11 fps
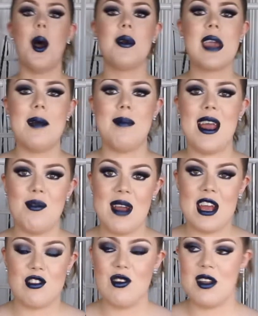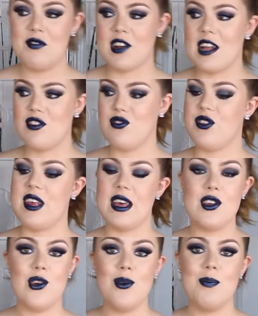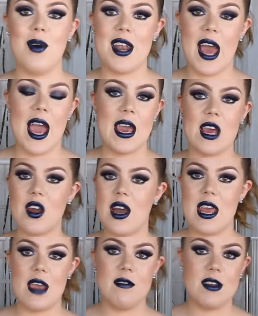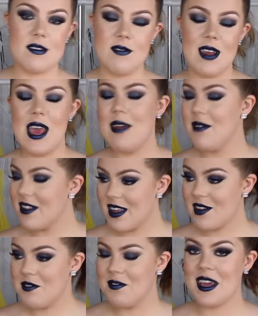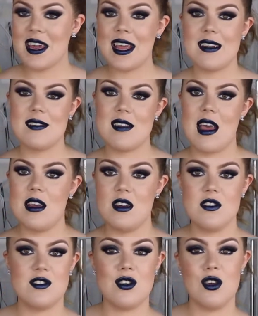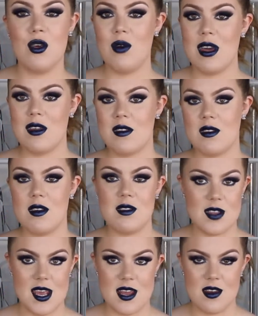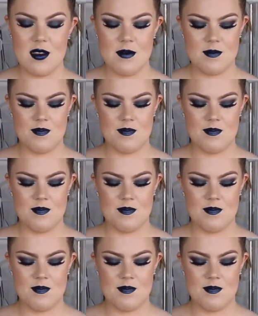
Oh yeah, and by the way, I totally forgot to tell you, but I got every single thing in a size US 10.